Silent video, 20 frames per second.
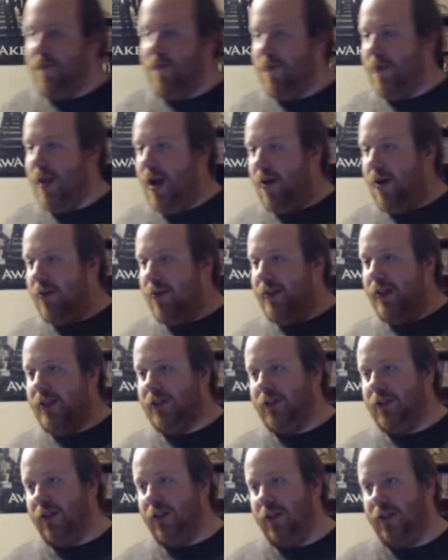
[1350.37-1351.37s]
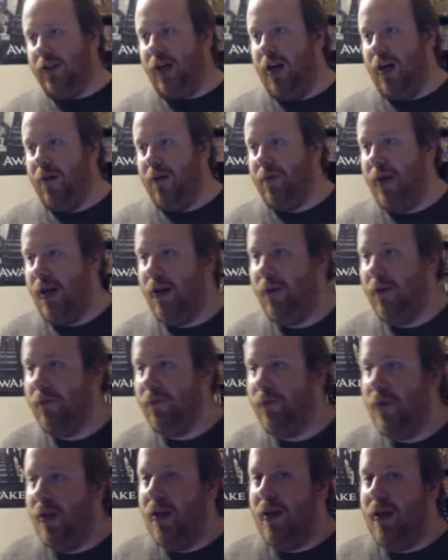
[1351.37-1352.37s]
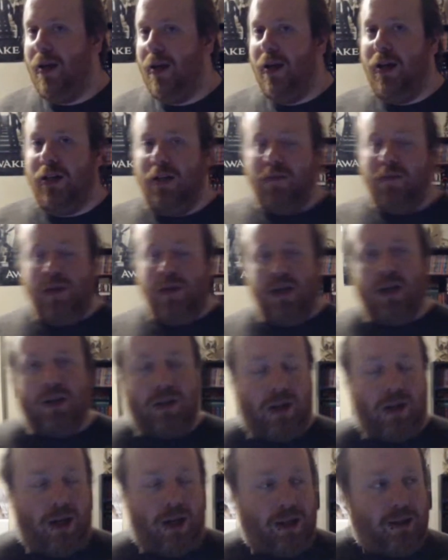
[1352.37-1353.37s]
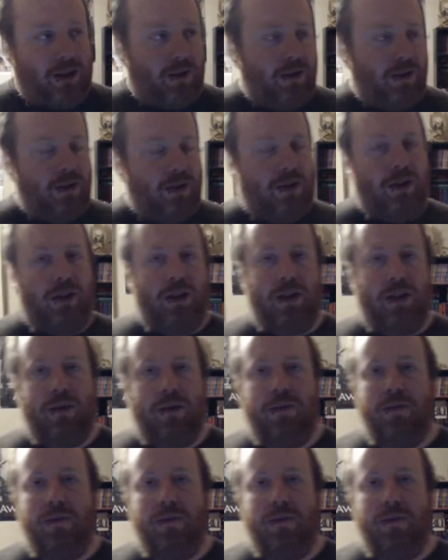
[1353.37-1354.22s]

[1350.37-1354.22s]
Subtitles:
everything's starting to calm down. The Mean Underground's going to their